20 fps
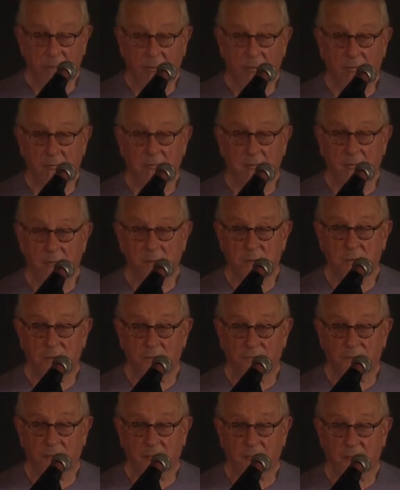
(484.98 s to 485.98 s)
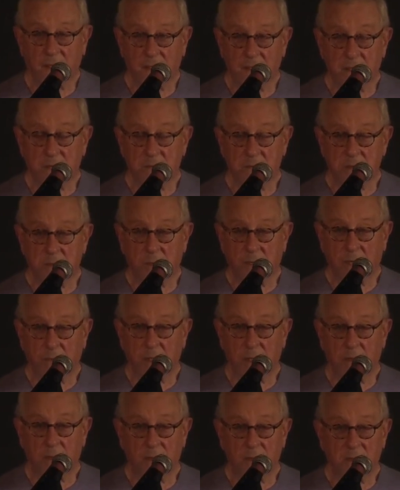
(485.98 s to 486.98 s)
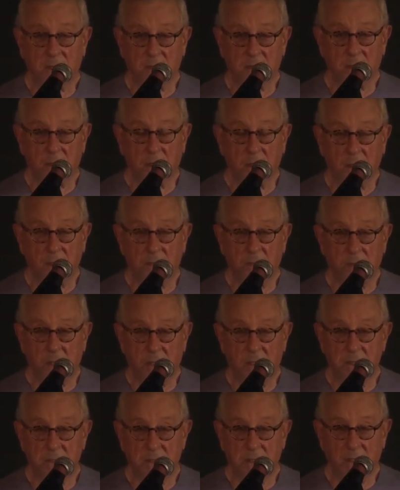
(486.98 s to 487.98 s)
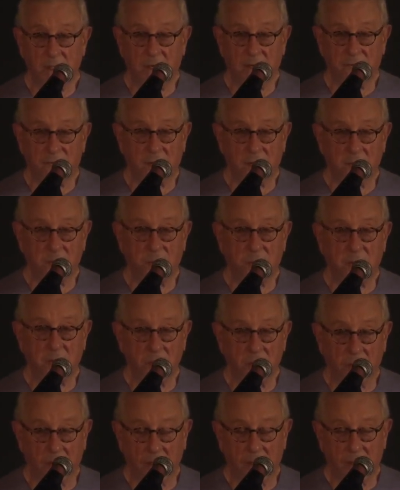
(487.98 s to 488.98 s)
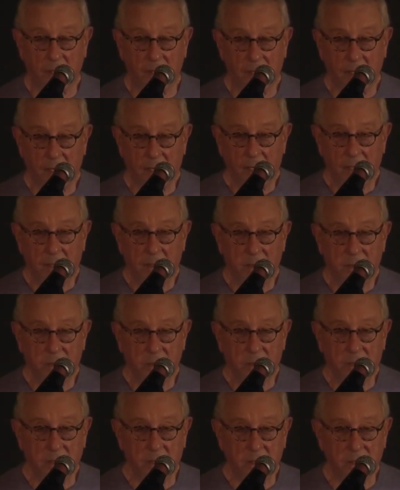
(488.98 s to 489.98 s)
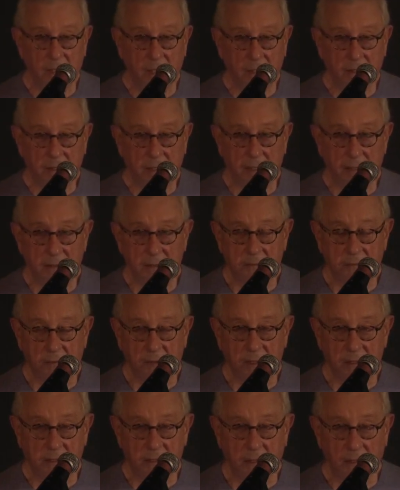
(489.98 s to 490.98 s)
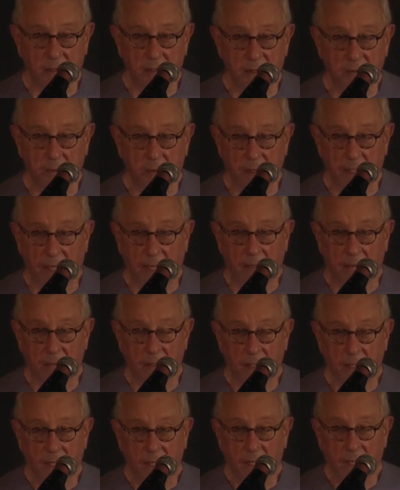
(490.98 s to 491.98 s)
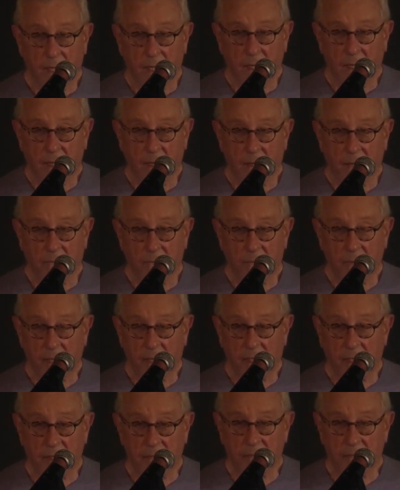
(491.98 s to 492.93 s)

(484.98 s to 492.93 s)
Mack came to reflect that this was probably all to the good because it left him pure to conduct his research without any